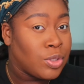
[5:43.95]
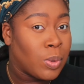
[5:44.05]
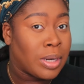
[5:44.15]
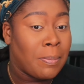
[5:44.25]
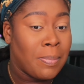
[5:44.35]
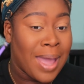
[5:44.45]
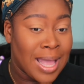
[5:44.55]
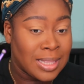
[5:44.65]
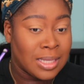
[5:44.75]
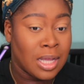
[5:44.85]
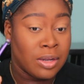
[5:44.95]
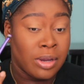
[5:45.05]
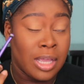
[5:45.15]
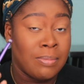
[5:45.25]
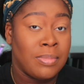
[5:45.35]
you want to pat the color
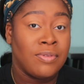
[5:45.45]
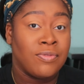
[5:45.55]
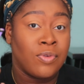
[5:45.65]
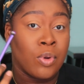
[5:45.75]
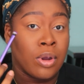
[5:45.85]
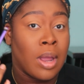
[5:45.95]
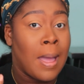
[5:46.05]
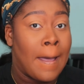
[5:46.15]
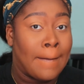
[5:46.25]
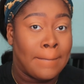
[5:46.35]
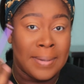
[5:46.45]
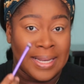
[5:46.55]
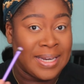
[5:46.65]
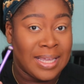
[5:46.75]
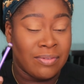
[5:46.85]
in before
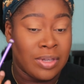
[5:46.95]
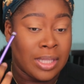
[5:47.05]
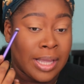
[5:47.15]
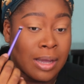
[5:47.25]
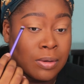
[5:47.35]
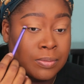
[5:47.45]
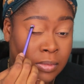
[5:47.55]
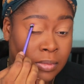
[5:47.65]
blending everything out.